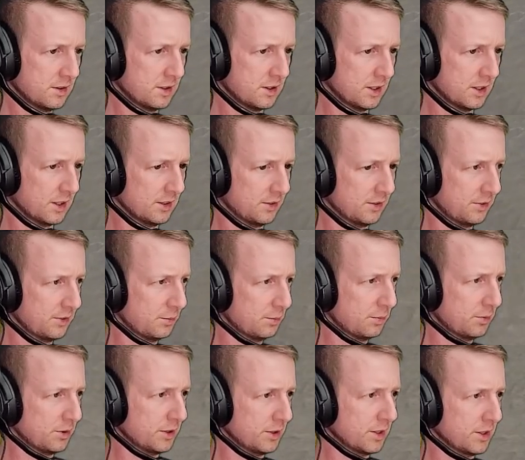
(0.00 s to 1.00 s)
Okay, let's
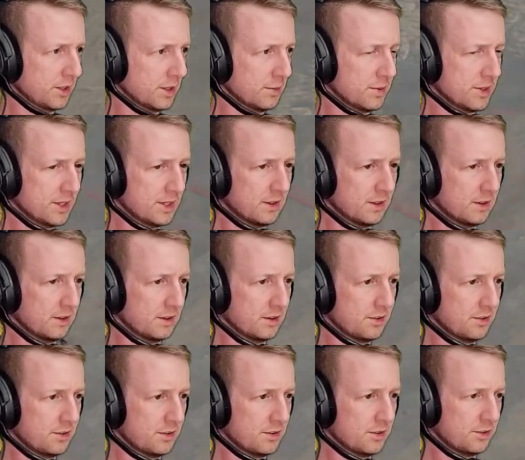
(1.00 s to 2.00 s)
split them out.
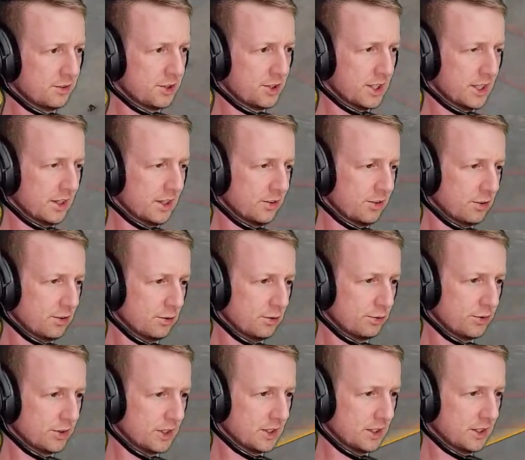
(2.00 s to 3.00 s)
Let's not chase too
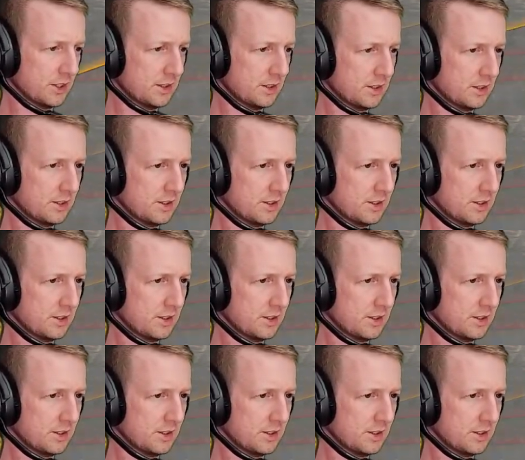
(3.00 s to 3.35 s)
far.